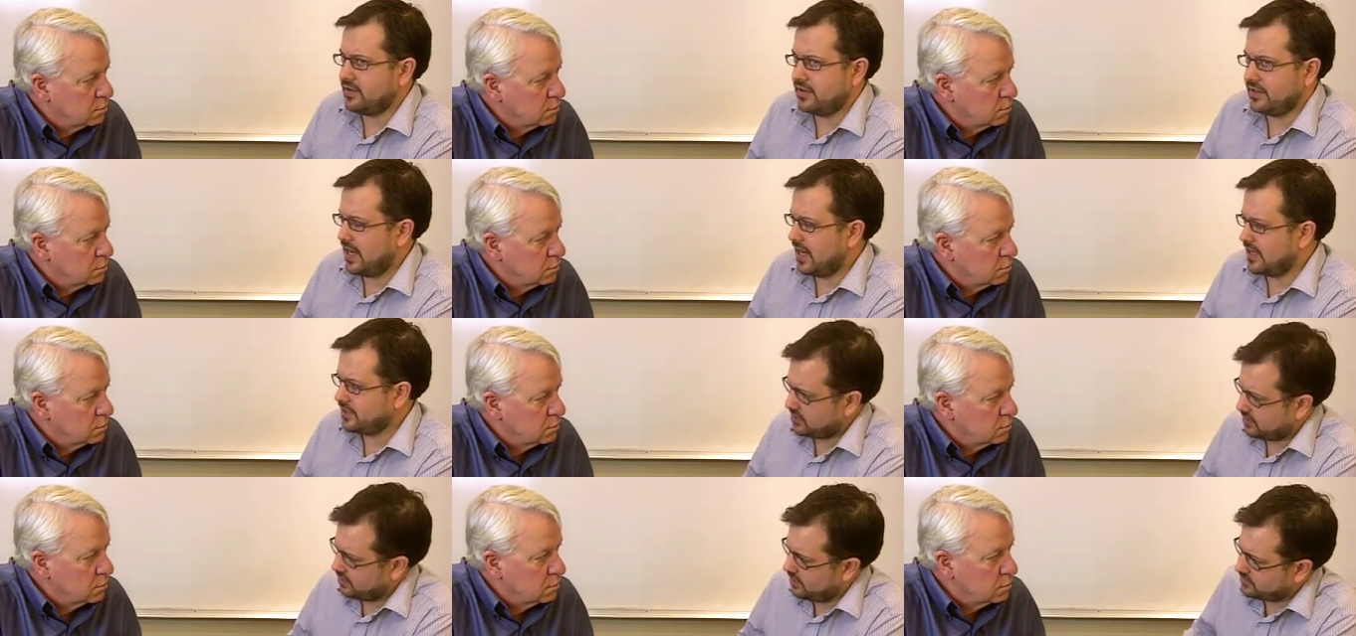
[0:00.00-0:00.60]
Speaker 1: in the
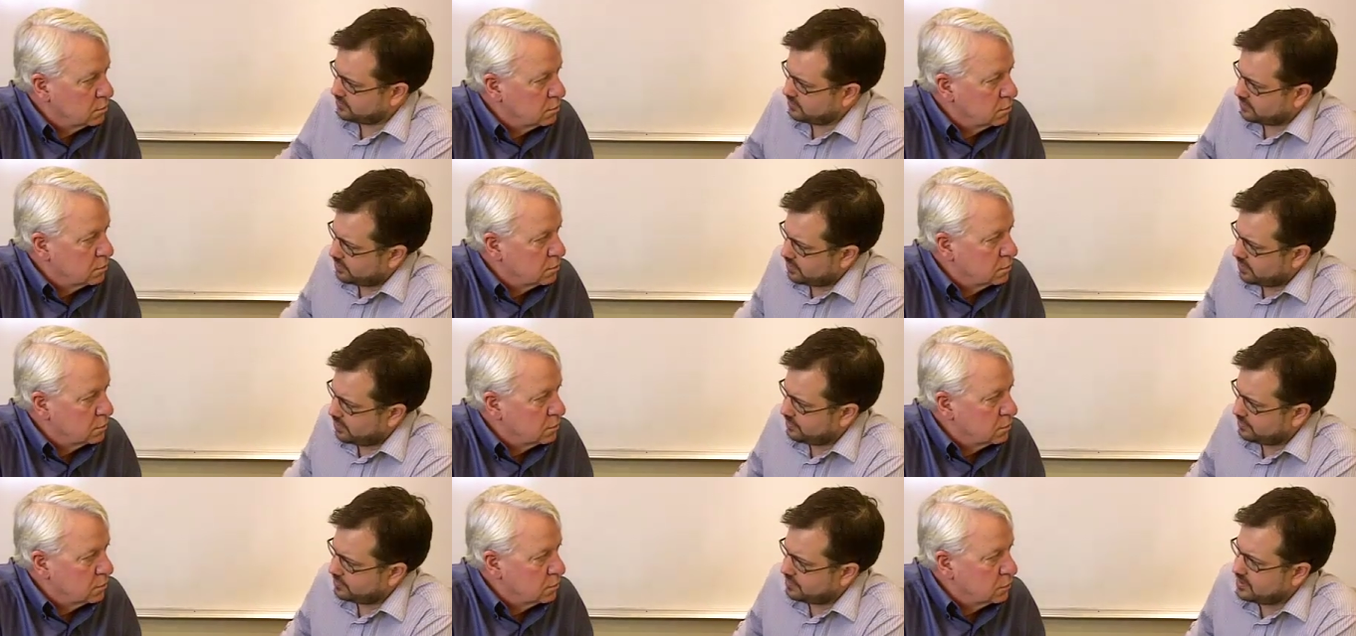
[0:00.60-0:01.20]
National Electrical
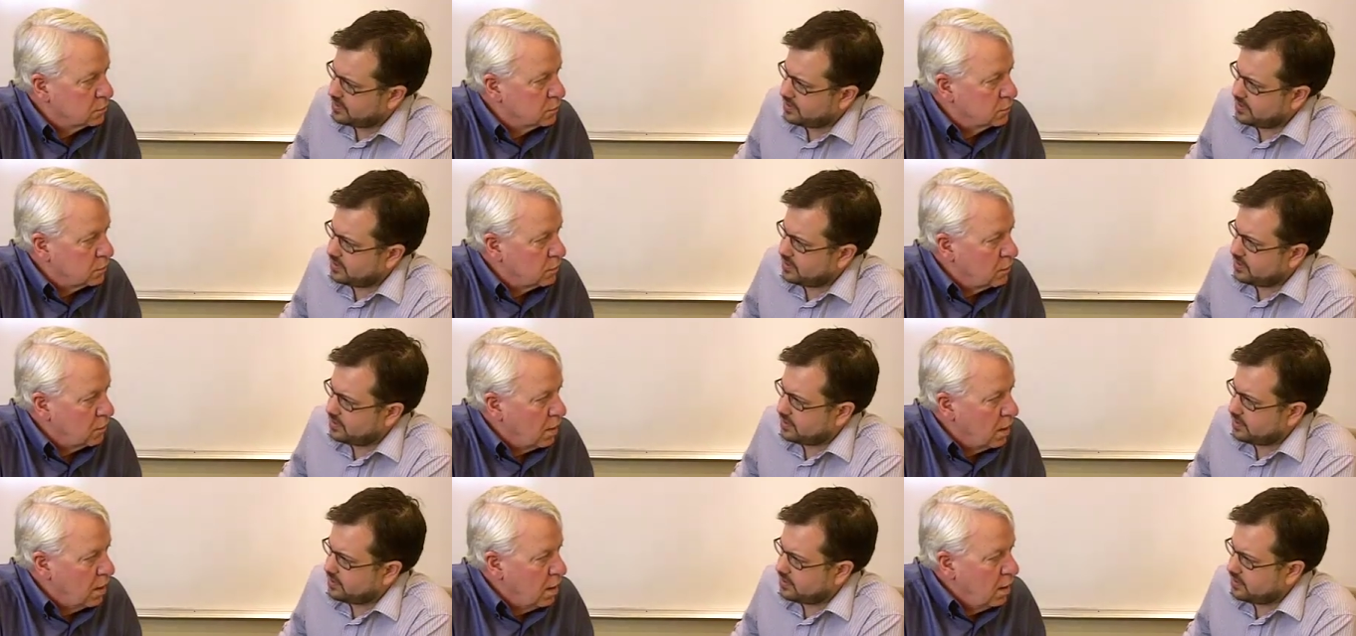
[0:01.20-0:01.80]
Code?
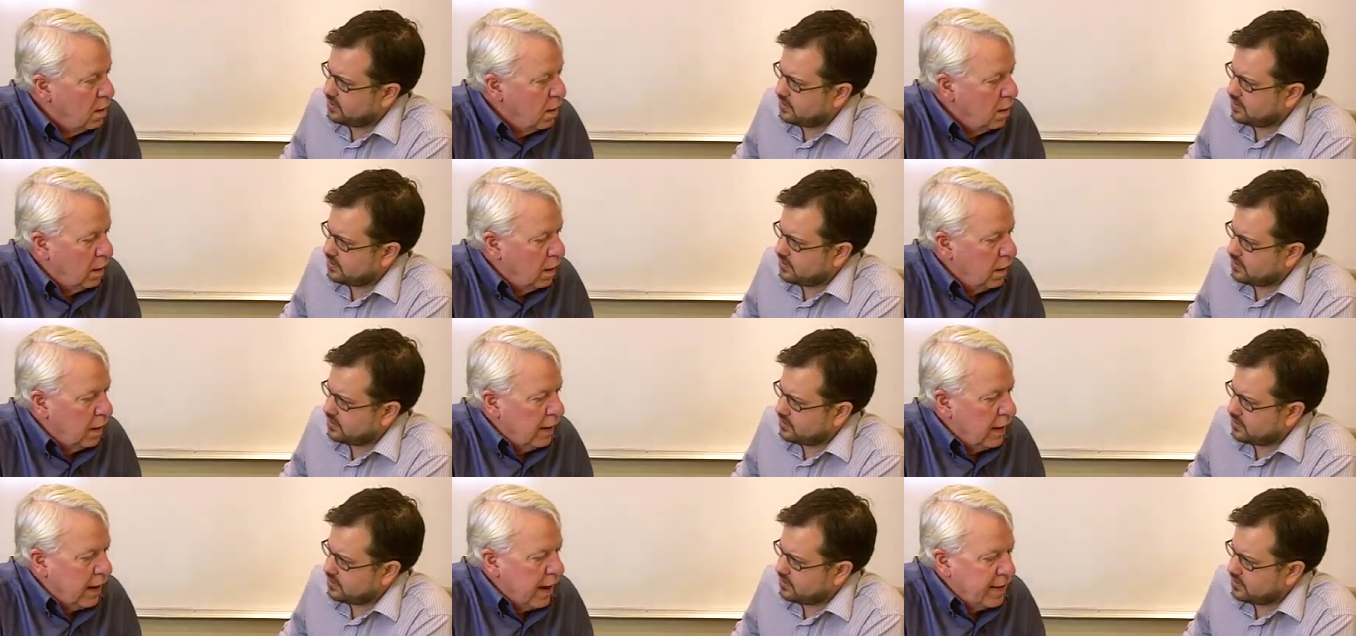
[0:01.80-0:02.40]

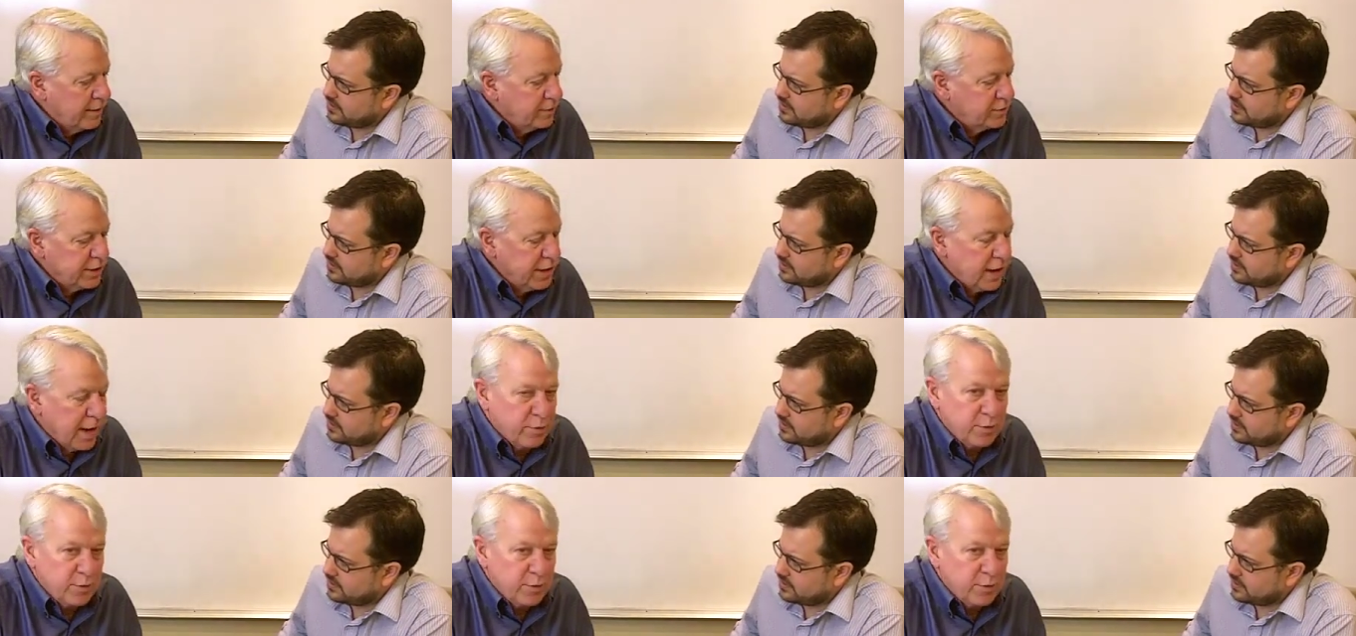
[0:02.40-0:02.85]
Uh, A F C I